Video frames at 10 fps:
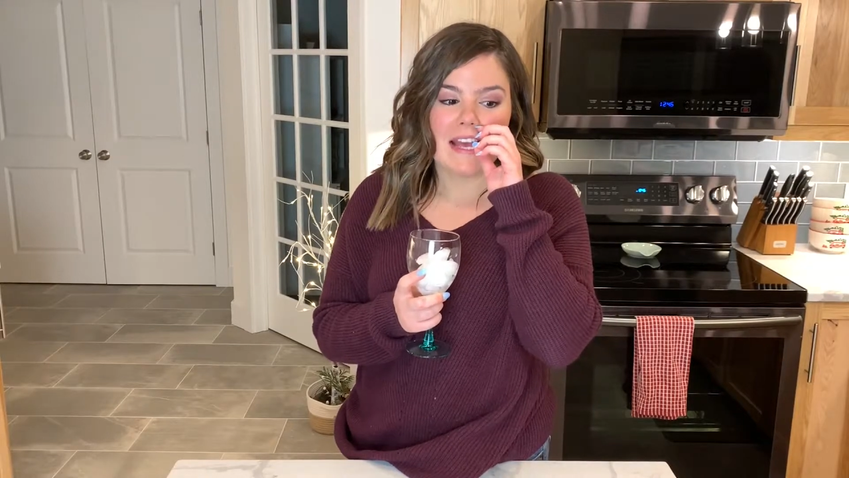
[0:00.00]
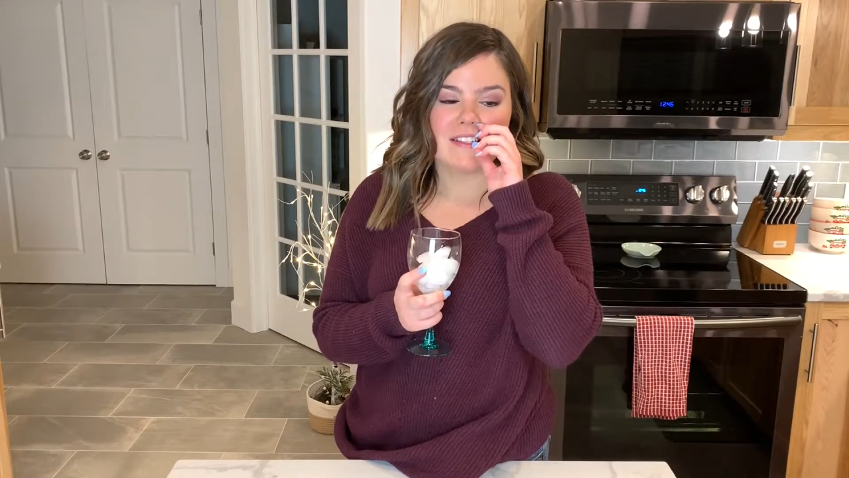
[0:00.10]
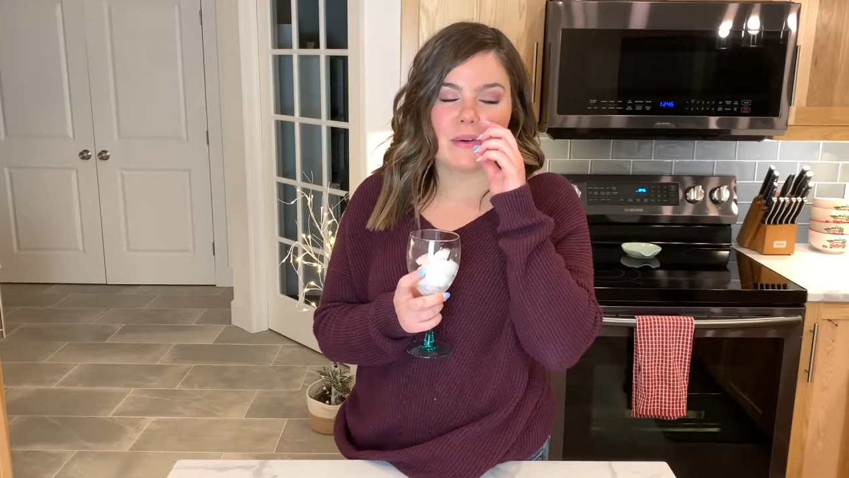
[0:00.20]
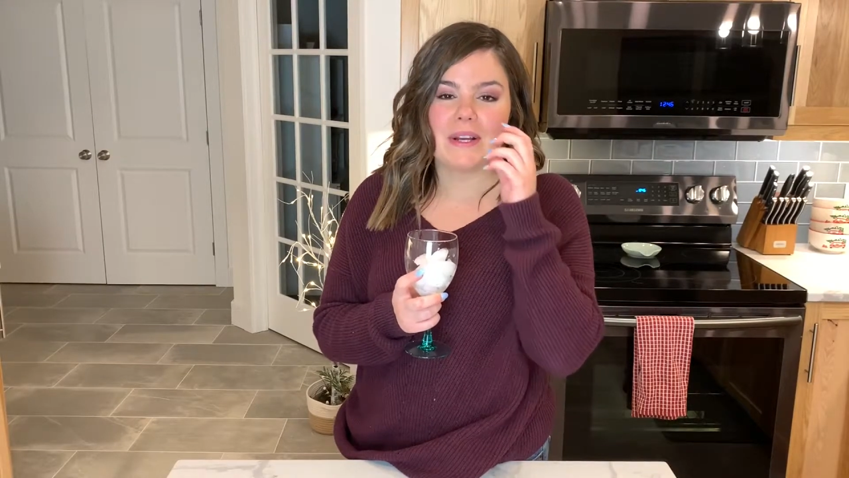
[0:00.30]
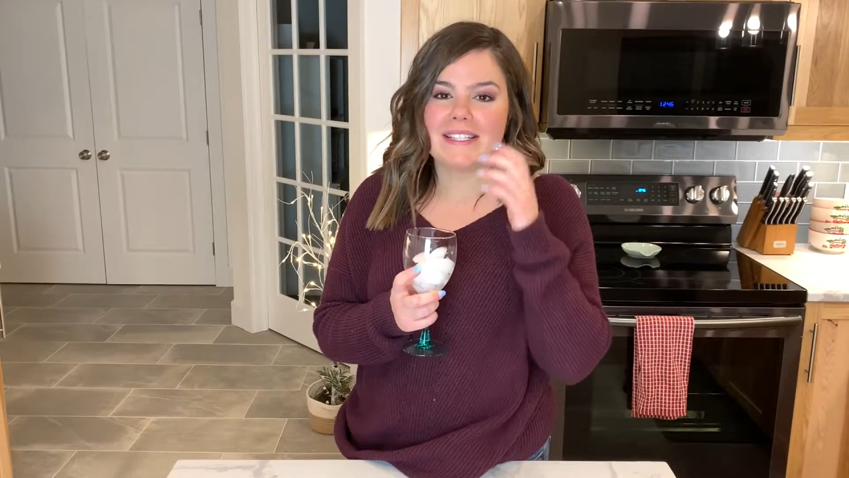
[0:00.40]

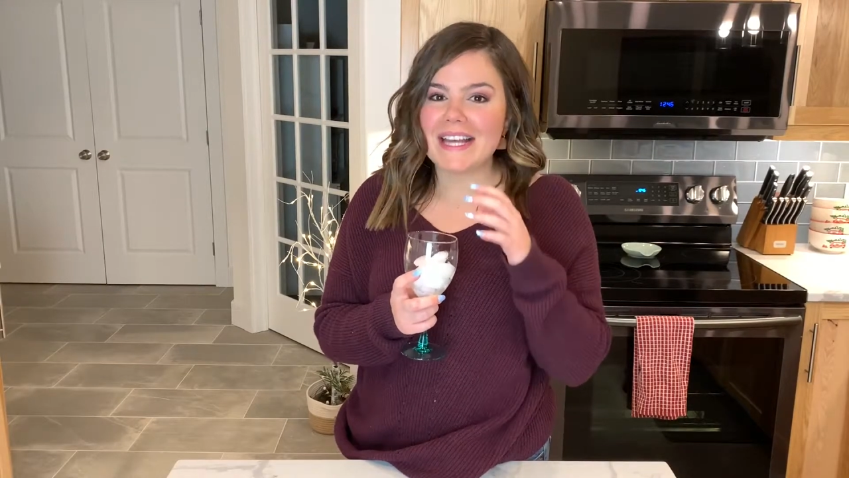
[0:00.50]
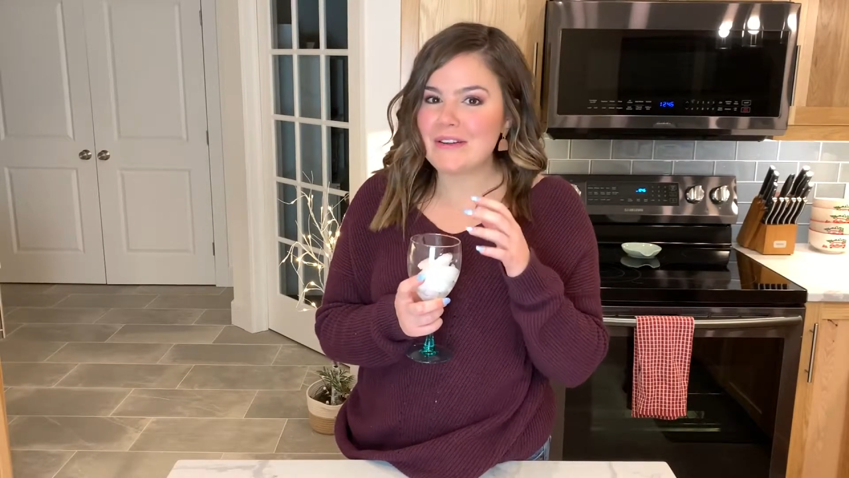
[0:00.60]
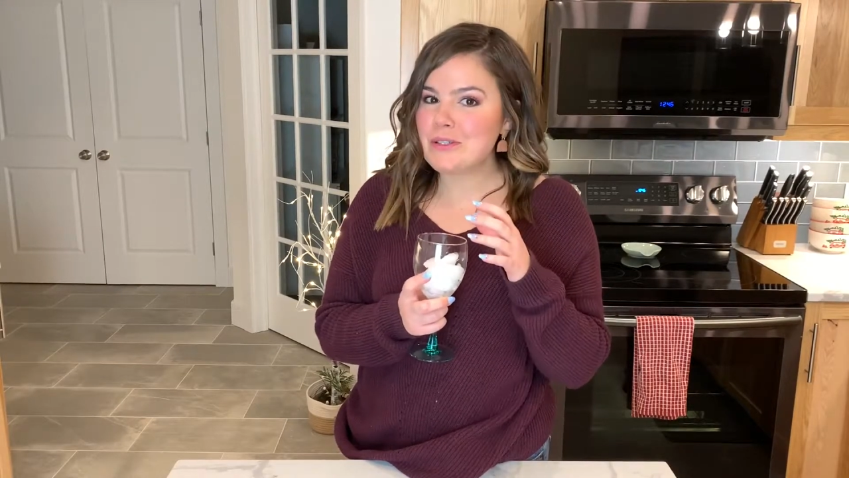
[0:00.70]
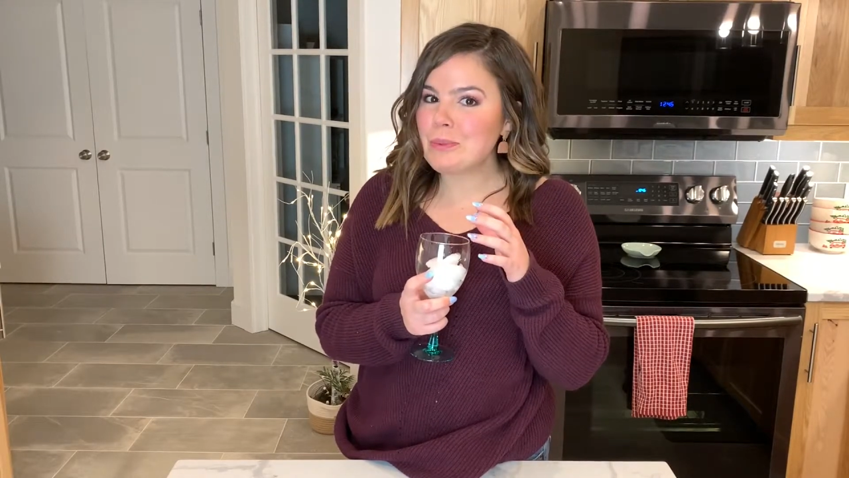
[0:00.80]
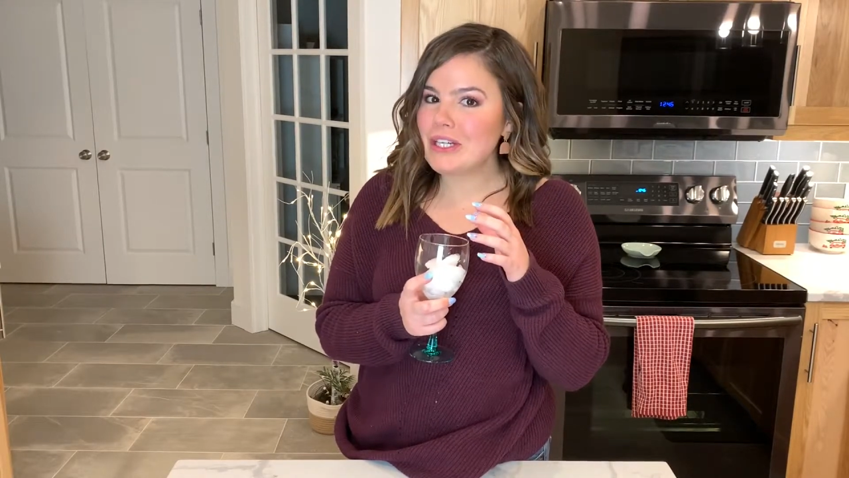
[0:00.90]
So it
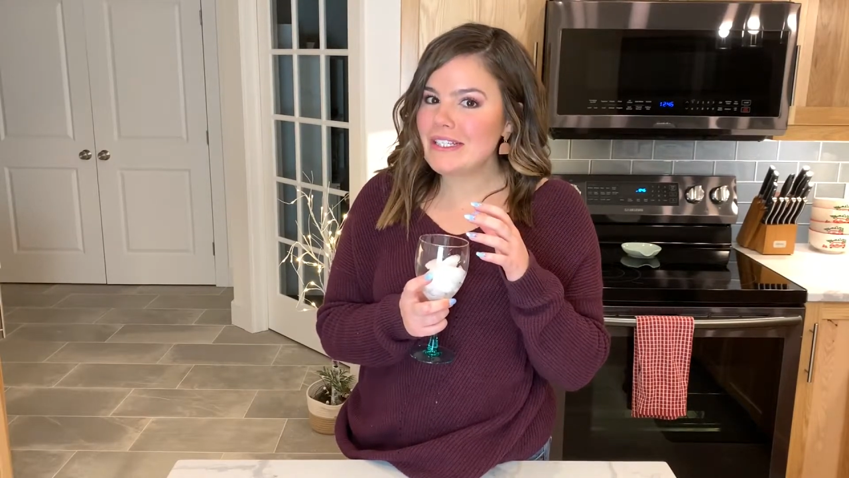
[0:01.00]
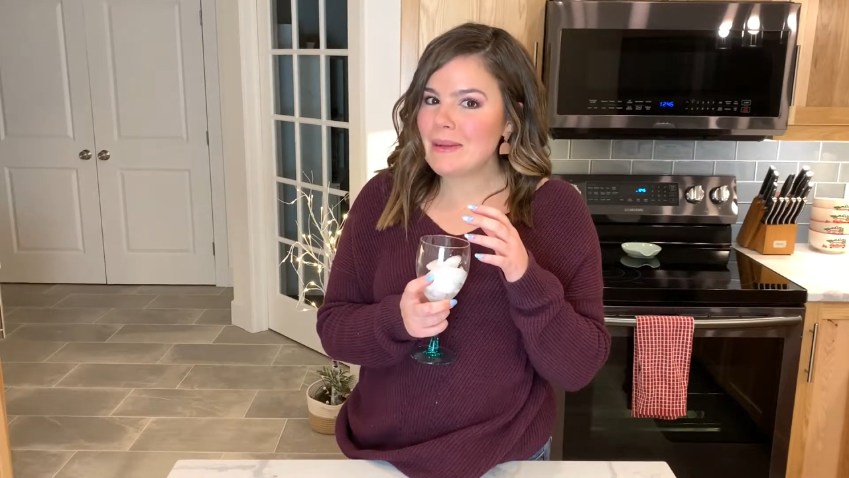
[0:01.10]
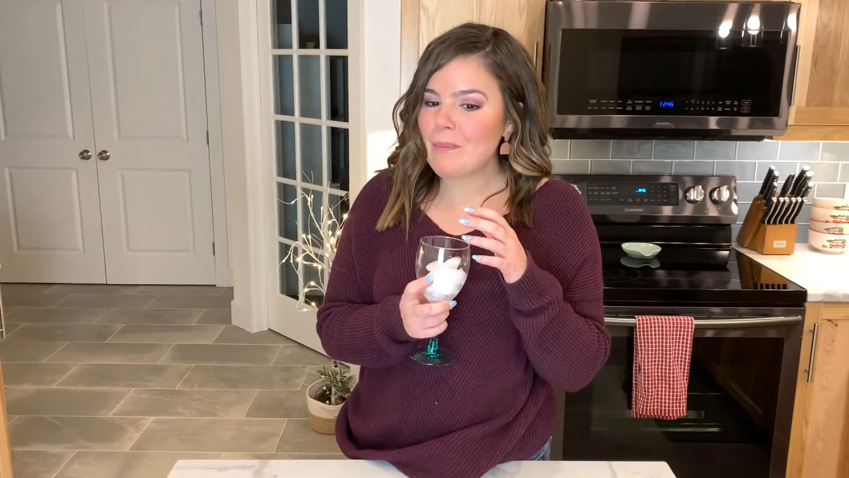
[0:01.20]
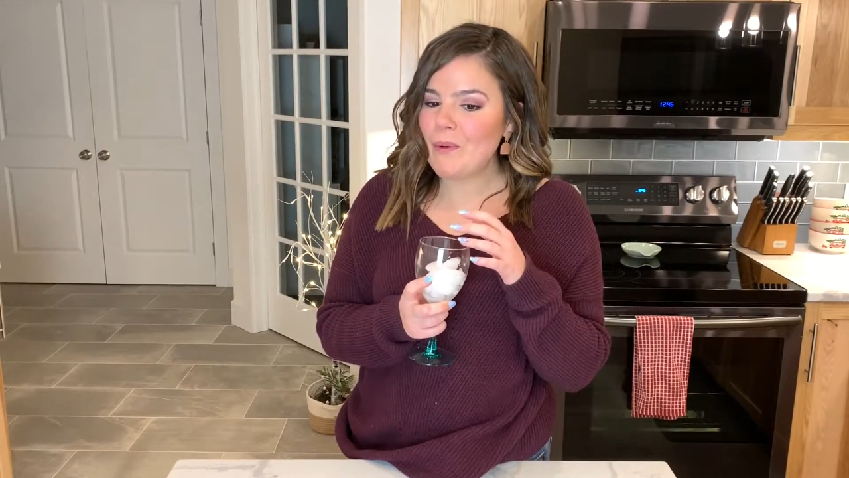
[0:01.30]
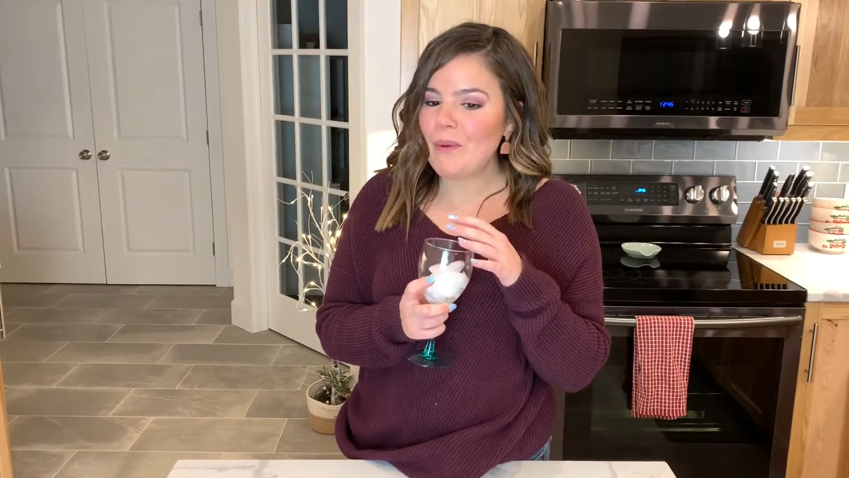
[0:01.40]
sounds pretty
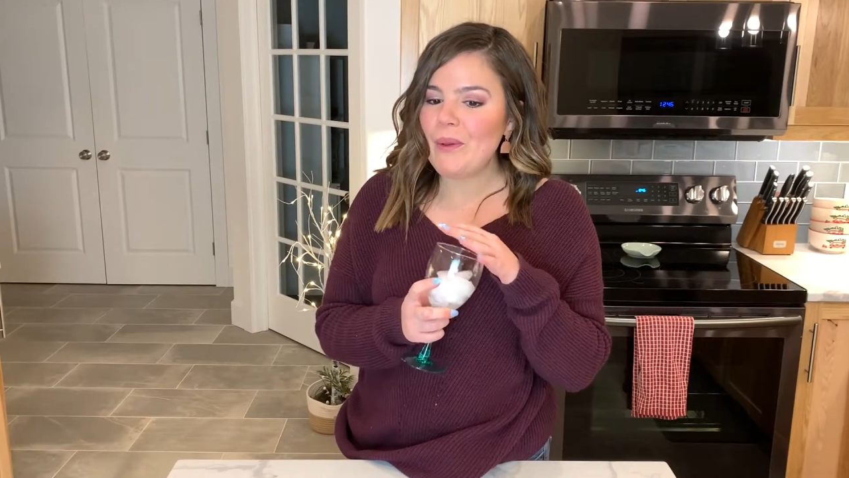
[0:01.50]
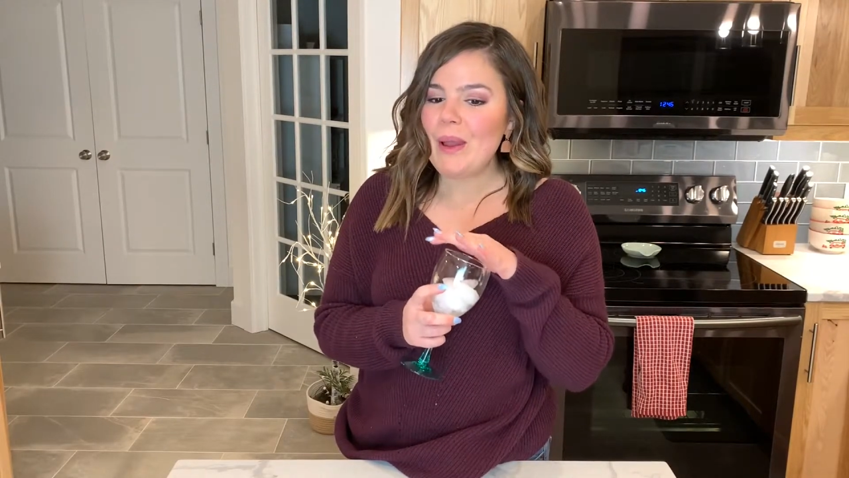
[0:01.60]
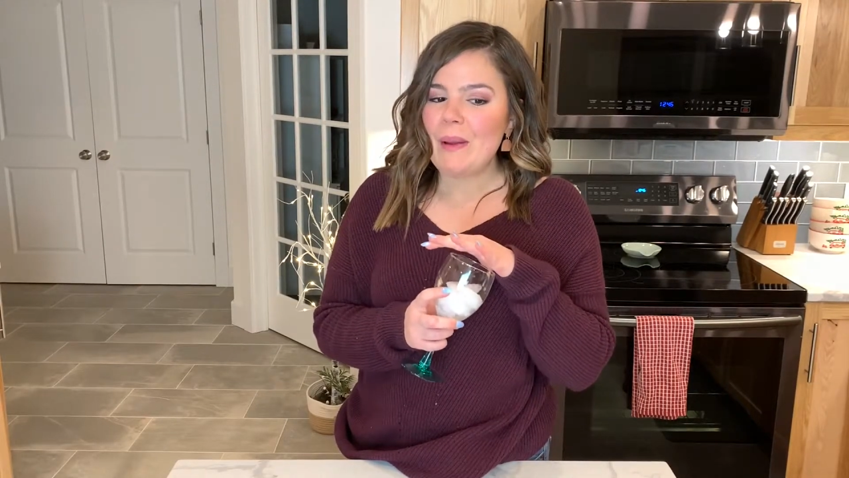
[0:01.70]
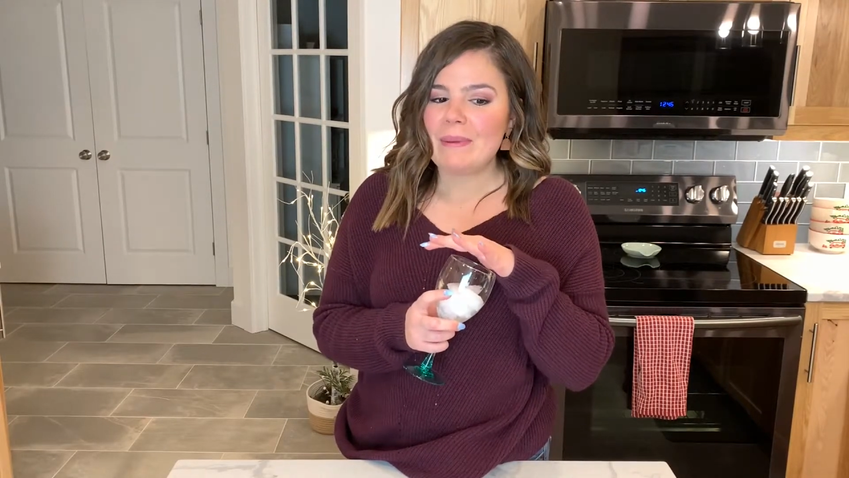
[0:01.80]
simple,